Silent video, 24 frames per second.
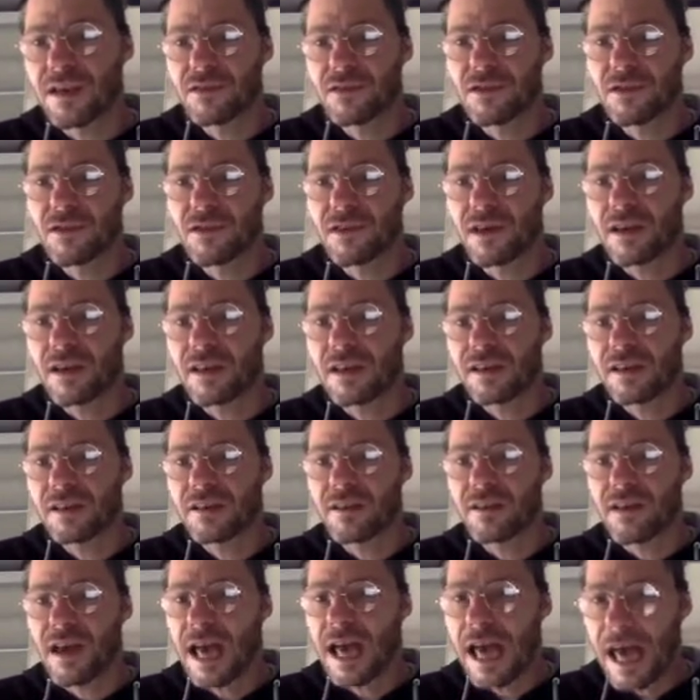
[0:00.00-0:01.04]
Just say that
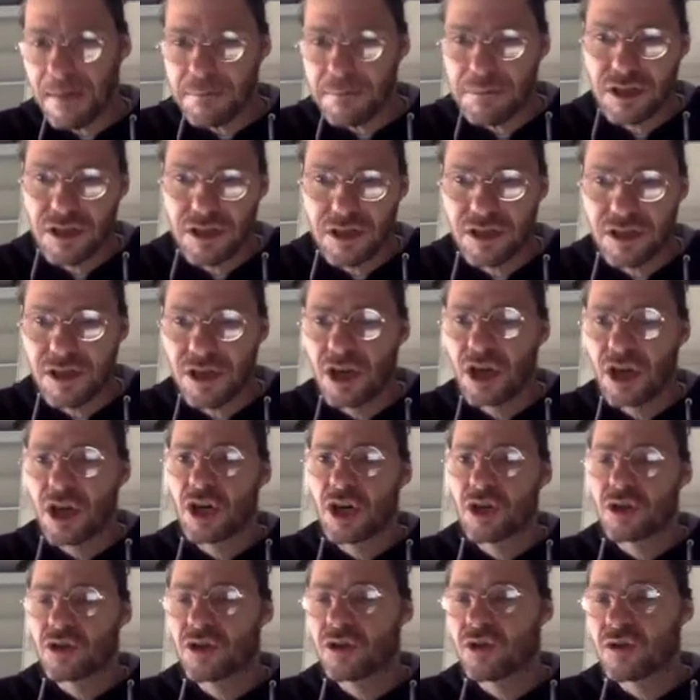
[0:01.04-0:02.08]
it's a habit
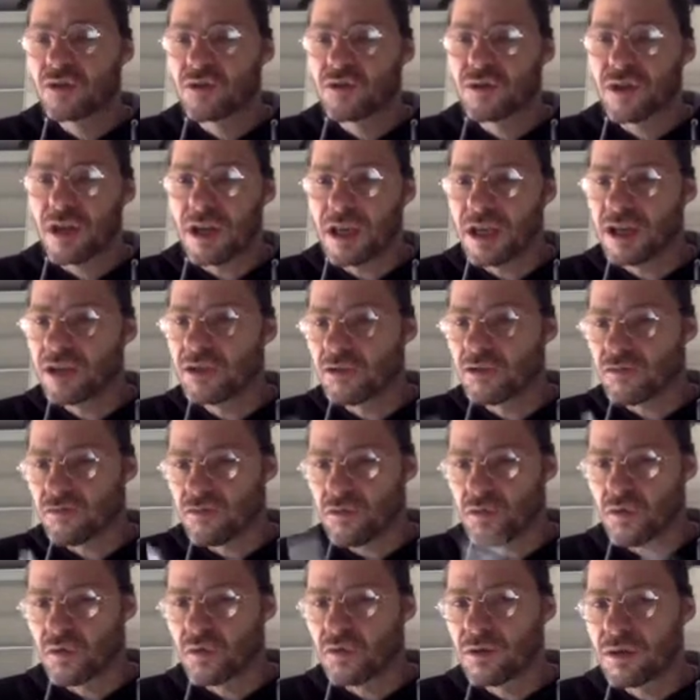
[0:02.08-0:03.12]
to use the Ito
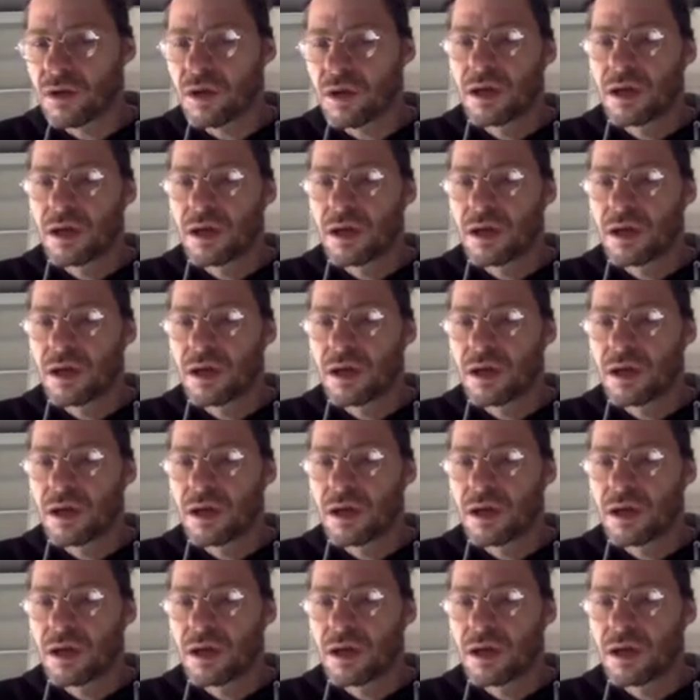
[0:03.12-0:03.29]
rule